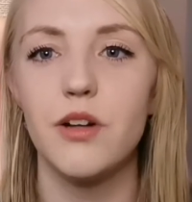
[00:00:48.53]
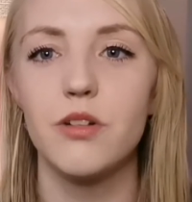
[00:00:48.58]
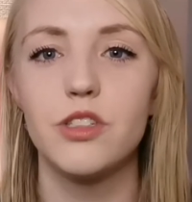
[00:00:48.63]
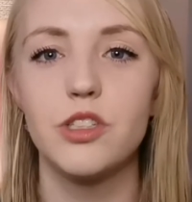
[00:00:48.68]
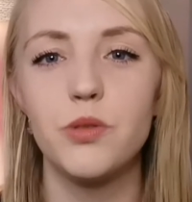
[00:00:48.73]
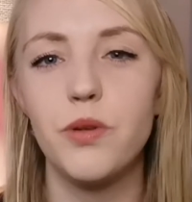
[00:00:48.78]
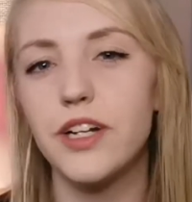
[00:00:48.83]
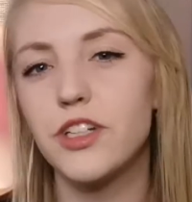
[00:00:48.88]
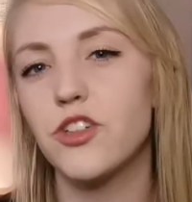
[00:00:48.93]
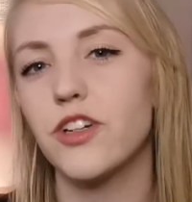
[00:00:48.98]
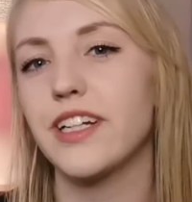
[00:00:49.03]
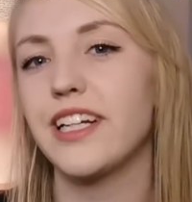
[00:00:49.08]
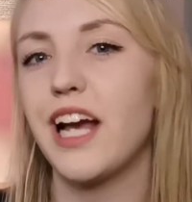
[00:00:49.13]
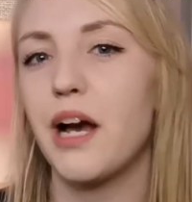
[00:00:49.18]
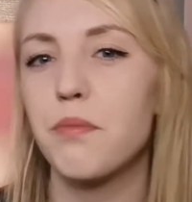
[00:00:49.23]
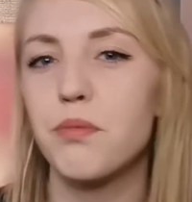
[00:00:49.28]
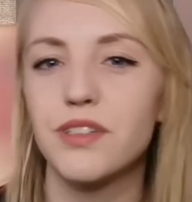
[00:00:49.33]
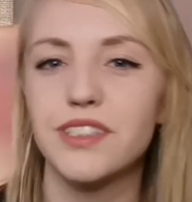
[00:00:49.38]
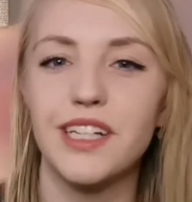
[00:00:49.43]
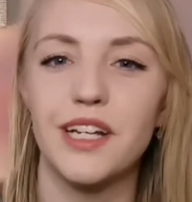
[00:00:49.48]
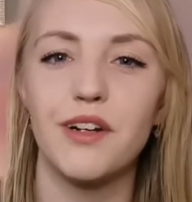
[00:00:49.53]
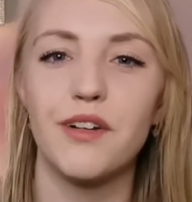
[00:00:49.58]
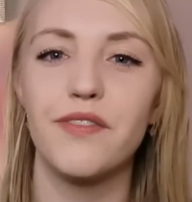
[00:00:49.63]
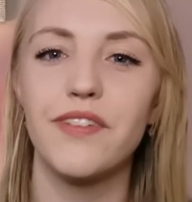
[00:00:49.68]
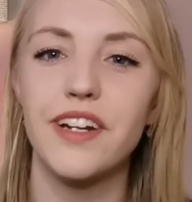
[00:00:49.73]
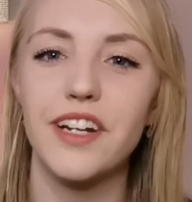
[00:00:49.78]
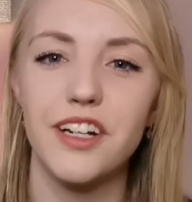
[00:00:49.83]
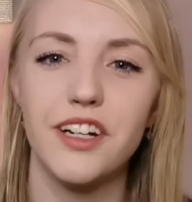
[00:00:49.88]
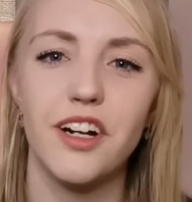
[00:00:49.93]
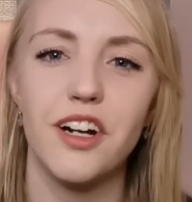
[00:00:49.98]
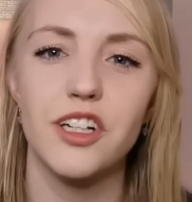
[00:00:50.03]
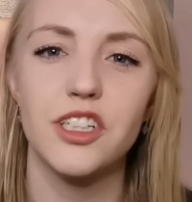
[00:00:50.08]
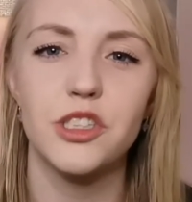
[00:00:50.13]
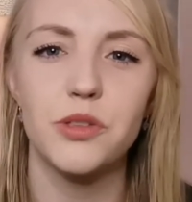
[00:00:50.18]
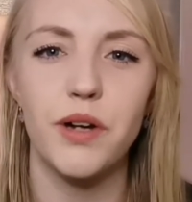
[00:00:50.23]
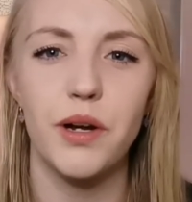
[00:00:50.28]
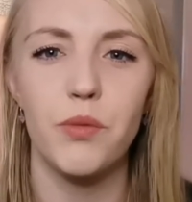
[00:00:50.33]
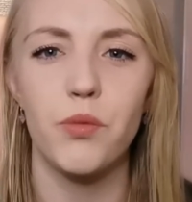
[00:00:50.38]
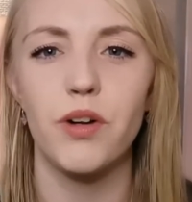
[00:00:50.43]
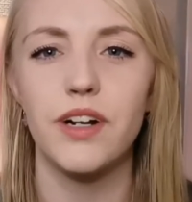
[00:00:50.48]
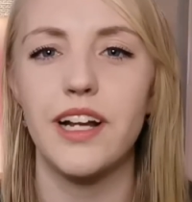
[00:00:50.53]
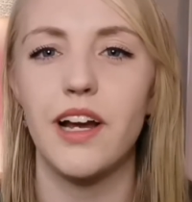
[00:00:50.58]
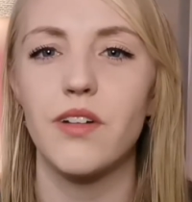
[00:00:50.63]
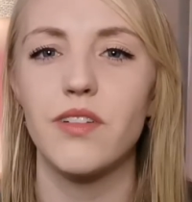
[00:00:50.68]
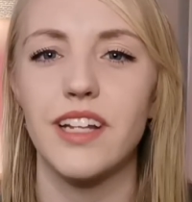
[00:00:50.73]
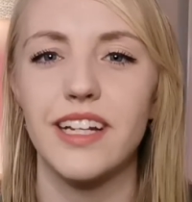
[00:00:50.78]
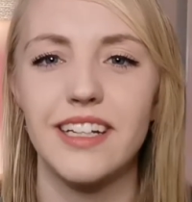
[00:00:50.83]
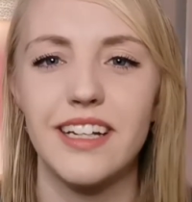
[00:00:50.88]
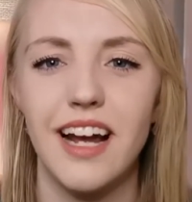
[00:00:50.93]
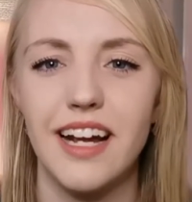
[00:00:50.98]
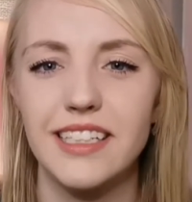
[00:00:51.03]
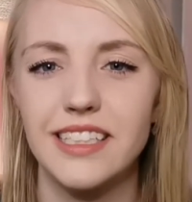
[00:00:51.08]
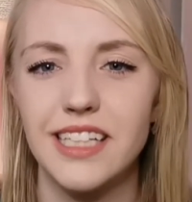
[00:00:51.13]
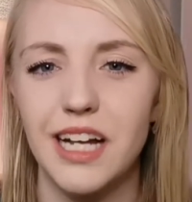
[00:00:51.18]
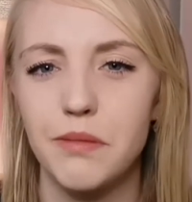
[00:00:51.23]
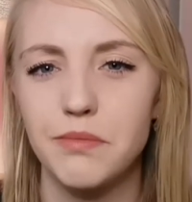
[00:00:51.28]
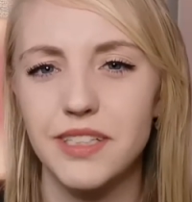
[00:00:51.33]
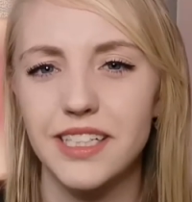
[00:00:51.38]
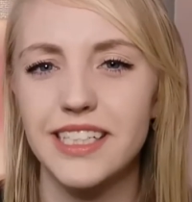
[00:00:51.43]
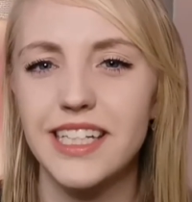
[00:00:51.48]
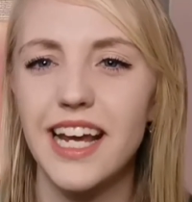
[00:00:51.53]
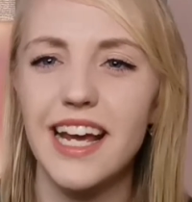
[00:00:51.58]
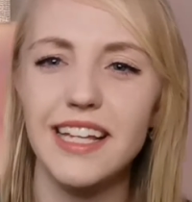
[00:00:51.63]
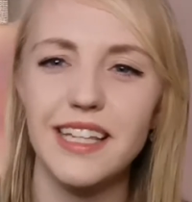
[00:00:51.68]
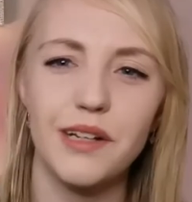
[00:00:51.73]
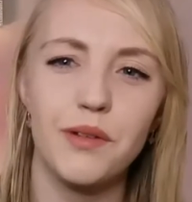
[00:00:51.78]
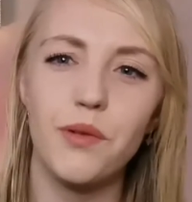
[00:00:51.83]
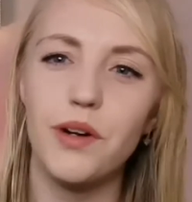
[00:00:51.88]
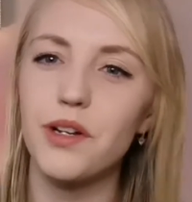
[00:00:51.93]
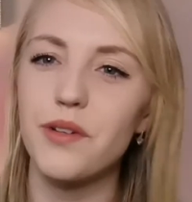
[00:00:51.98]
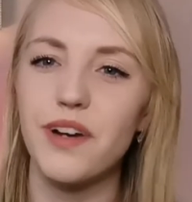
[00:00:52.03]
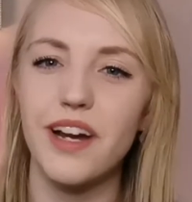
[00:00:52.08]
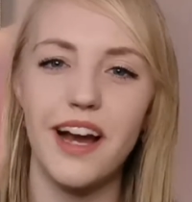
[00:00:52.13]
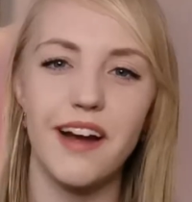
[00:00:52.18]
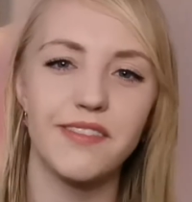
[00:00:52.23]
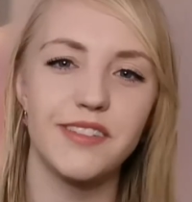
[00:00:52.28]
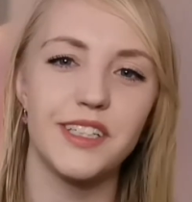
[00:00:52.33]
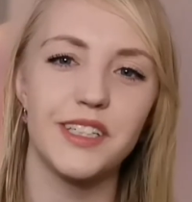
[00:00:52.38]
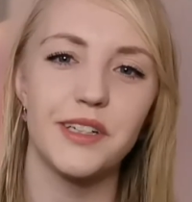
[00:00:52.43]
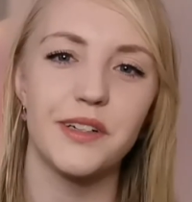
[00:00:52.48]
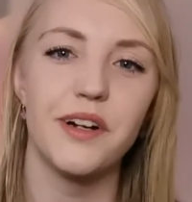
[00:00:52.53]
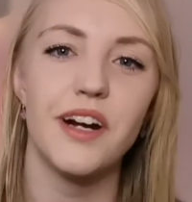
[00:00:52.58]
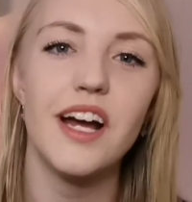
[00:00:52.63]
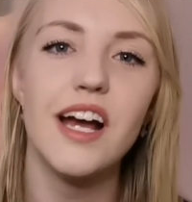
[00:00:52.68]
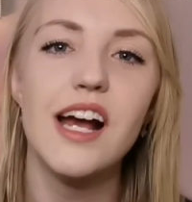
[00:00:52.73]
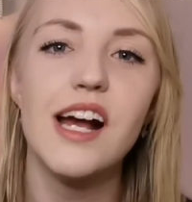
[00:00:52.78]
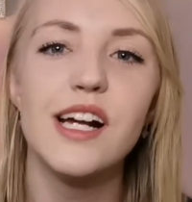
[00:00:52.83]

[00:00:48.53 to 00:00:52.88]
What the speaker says: do I drink apple cider vinegar? Do I work out like 9 times a day? Like, what do I have to do?